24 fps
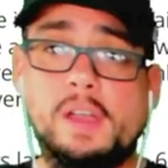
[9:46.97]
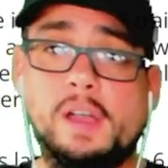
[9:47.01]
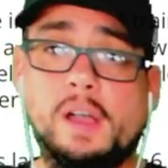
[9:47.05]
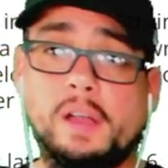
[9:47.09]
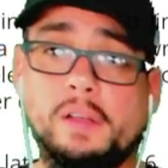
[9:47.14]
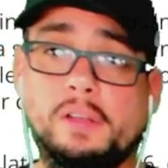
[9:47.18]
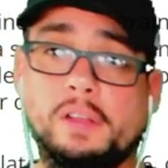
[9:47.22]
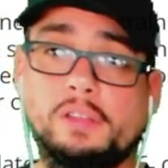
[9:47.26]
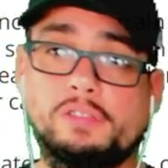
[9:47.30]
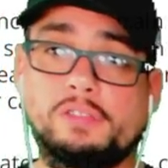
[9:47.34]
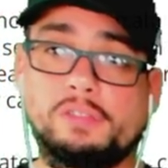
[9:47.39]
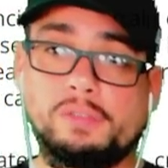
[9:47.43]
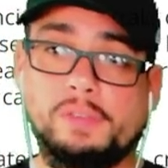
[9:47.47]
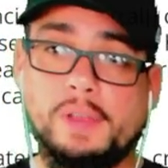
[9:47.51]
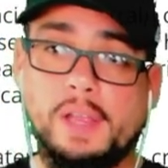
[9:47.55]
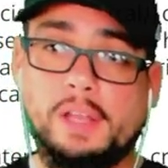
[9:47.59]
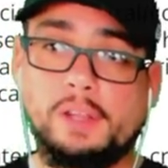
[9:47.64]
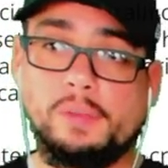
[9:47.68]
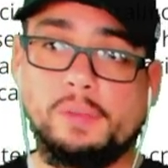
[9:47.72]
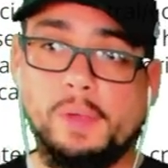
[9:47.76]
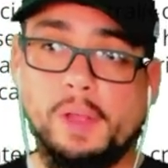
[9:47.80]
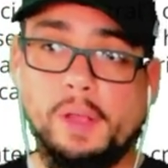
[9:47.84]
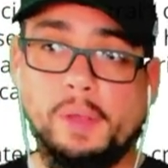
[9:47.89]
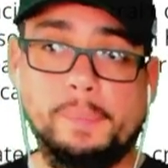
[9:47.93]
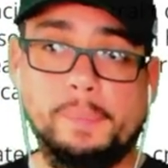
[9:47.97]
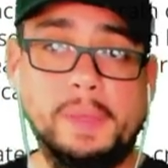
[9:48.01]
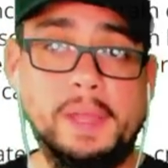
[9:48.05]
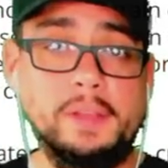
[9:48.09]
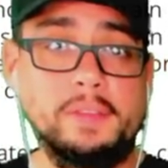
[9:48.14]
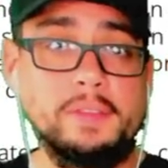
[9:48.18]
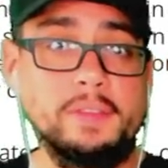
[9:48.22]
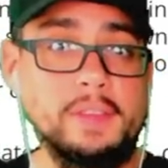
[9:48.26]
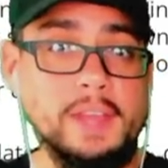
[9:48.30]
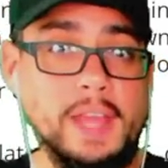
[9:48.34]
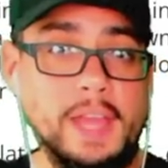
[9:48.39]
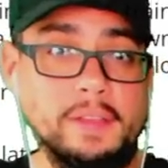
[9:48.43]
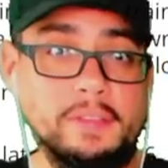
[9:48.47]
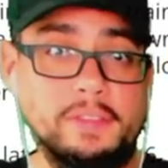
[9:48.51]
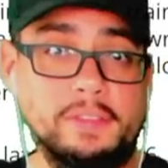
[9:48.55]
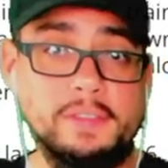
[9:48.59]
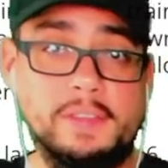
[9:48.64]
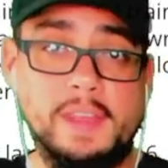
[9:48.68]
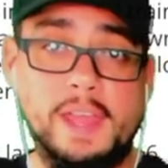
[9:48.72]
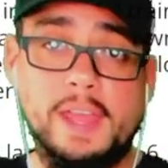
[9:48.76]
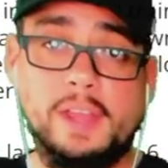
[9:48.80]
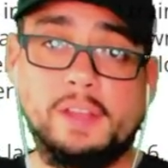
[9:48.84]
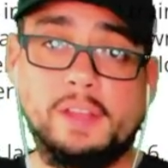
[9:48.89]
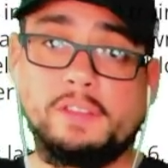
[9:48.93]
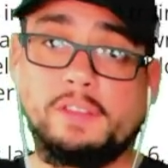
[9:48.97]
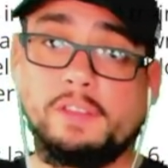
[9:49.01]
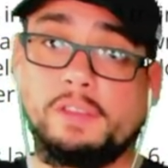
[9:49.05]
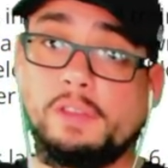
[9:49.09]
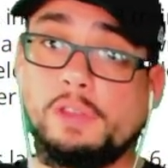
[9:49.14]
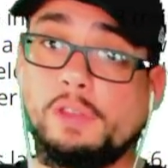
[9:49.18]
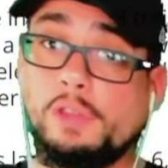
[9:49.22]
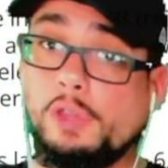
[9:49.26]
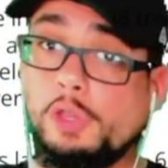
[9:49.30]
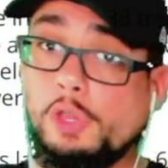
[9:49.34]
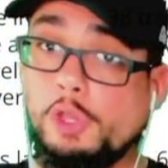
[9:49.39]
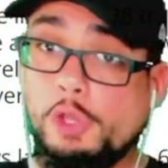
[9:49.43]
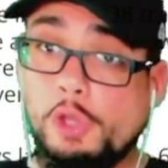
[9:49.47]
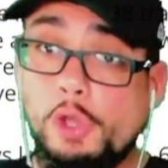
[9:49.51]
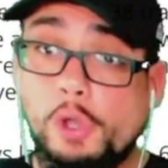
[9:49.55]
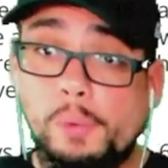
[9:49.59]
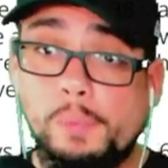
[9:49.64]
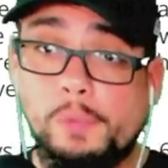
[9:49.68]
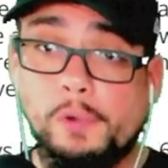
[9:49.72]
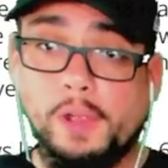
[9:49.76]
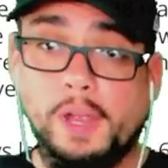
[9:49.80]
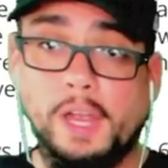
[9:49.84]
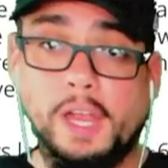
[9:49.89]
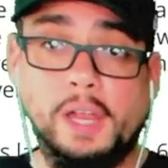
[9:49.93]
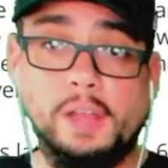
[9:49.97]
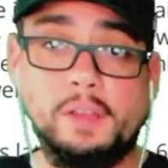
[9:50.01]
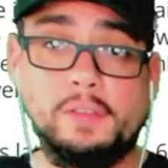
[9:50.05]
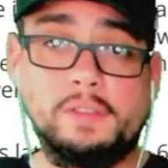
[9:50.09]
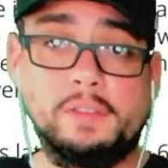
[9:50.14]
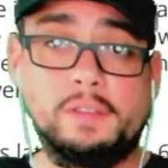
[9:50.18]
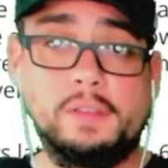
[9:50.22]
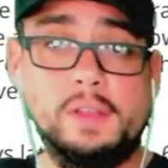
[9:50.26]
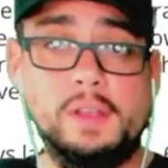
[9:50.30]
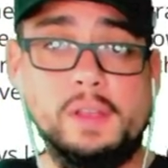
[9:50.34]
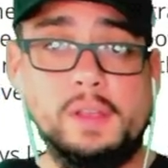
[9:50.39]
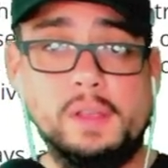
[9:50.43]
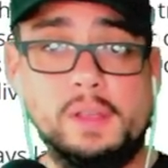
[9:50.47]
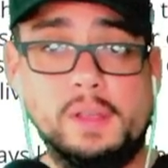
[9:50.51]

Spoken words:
of the train derailments that sent numerous